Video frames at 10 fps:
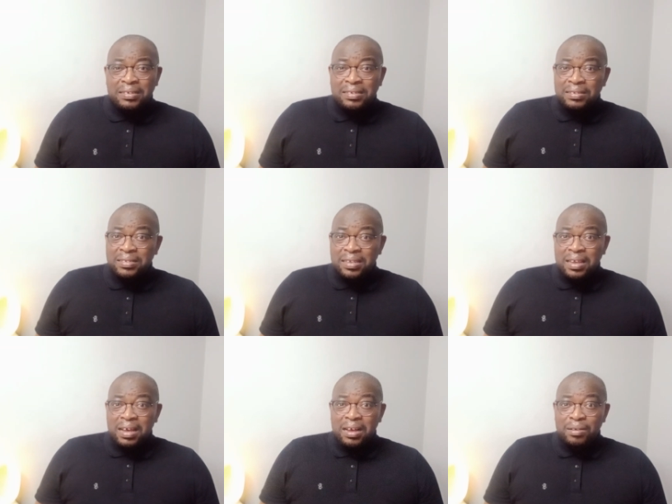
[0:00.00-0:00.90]

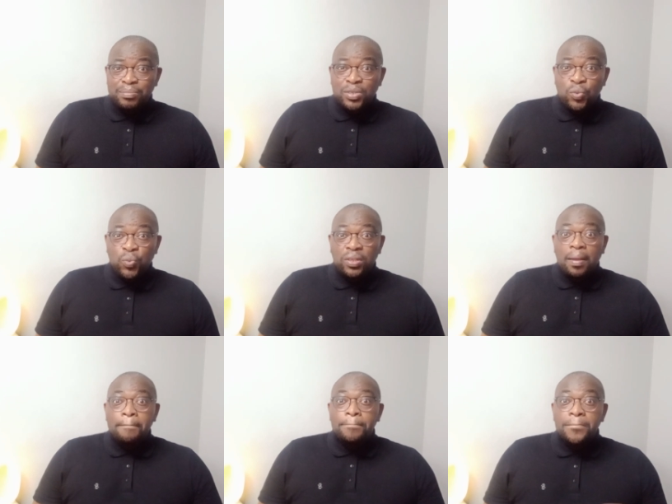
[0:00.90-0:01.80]
Adulting comes
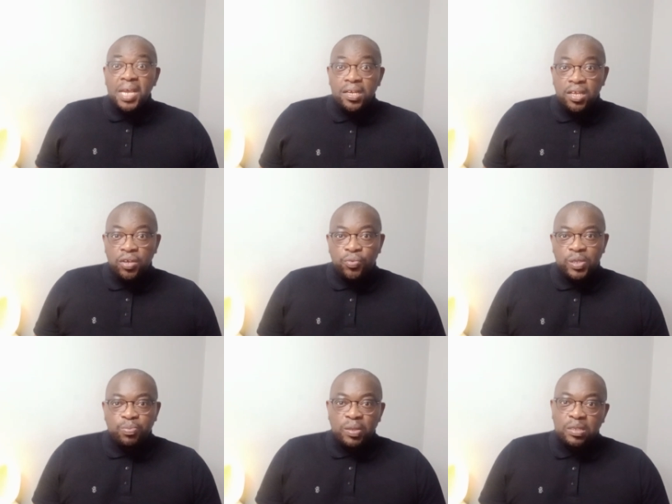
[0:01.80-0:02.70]
with many
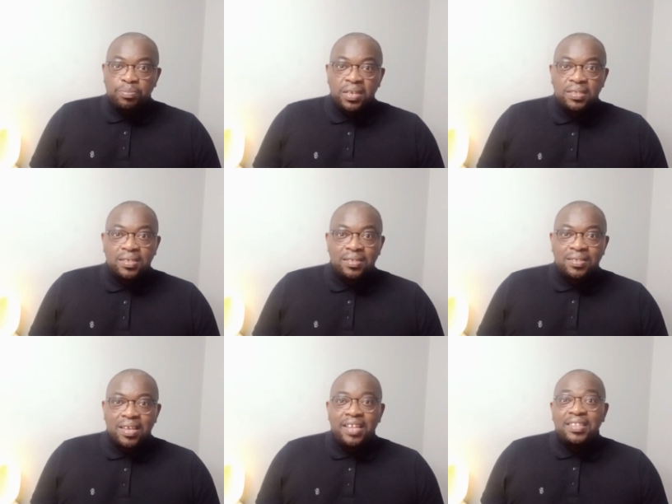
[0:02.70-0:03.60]

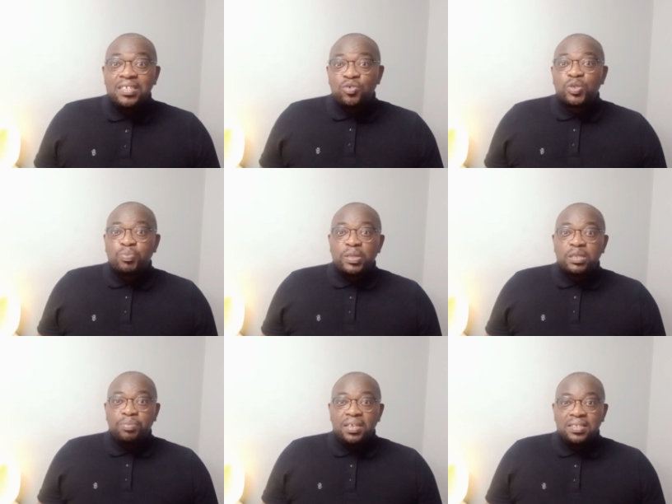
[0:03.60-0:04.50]
responsibilities, and these
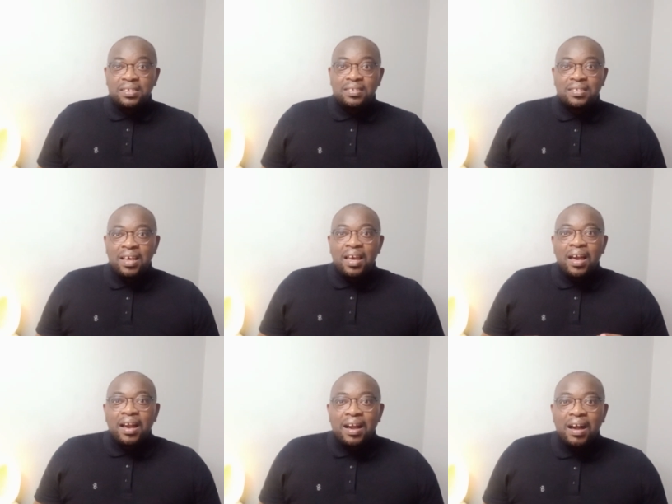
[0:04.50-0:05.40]
responsibilities
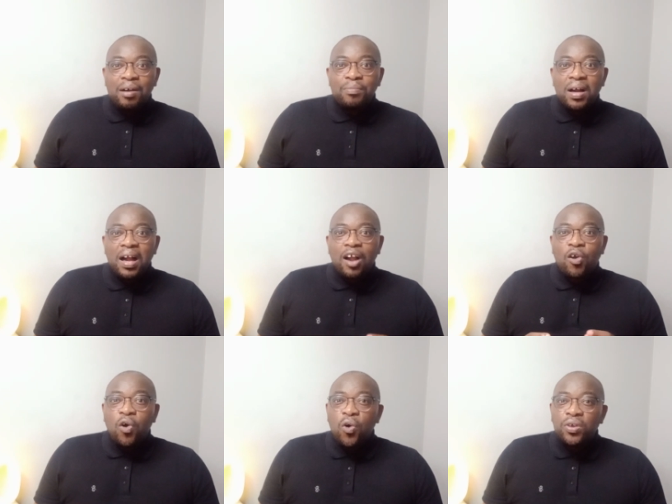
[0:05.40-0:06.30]
come
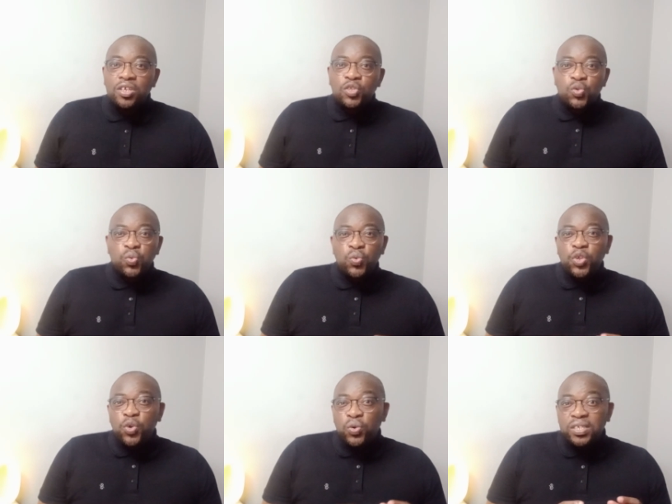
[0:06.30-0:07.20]
according to
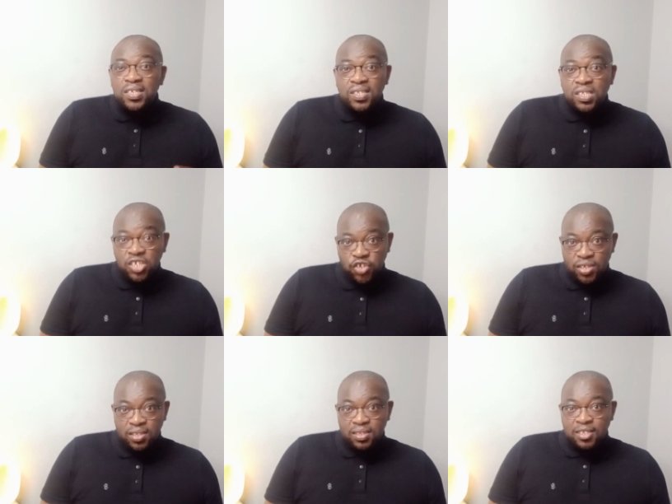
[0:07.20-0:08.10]
your
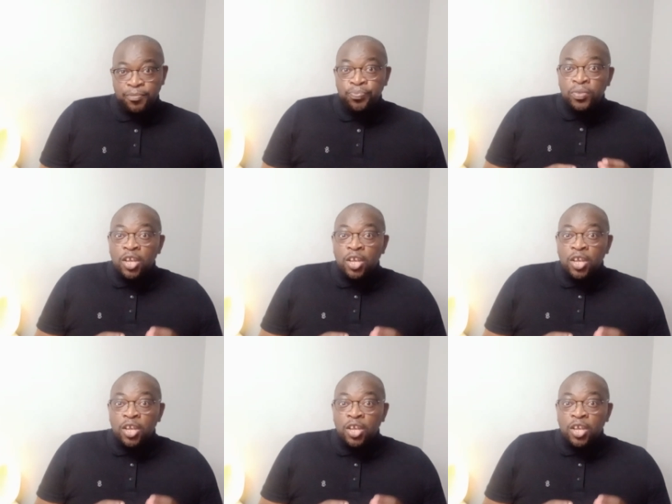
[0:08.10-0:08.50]
decisions.